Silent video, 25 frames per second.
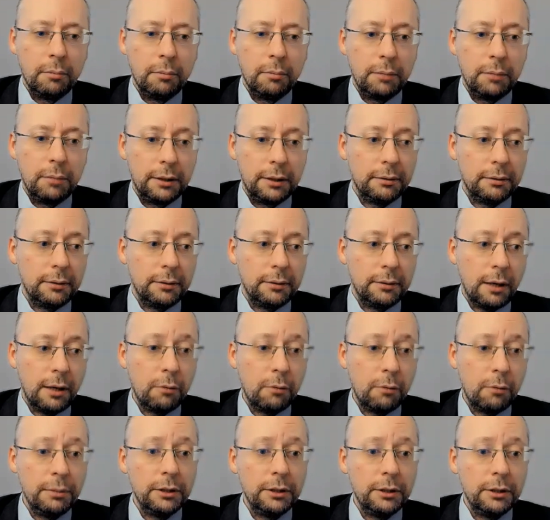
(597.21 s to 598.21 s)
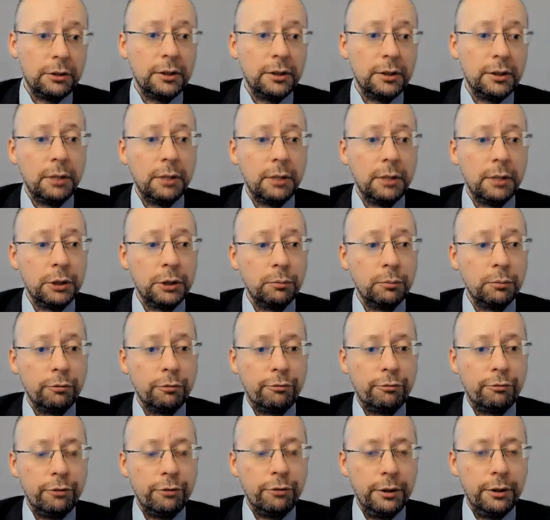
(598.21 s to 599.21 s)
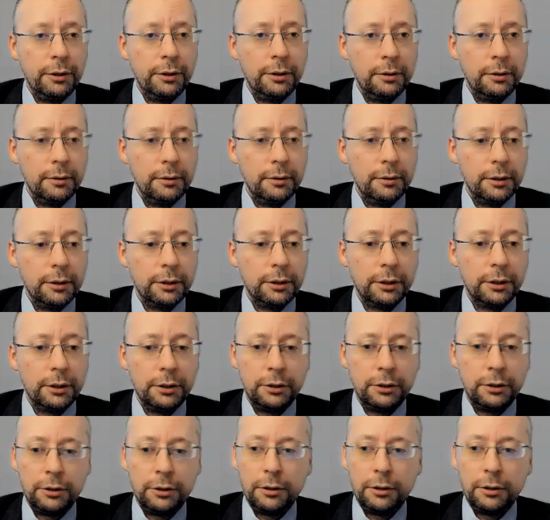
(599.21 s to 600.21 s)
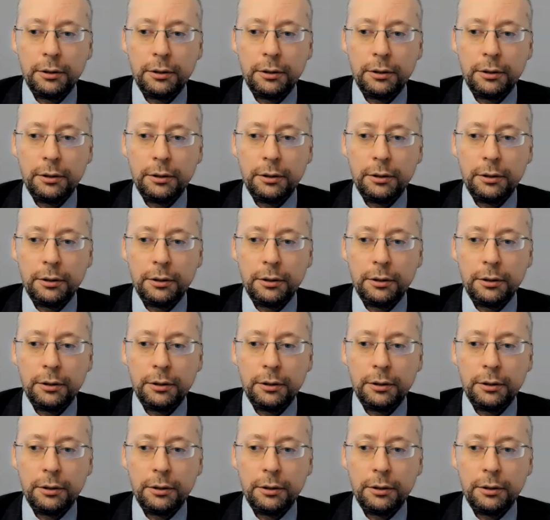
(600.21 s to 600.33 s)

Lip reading: But now minister is much more free in his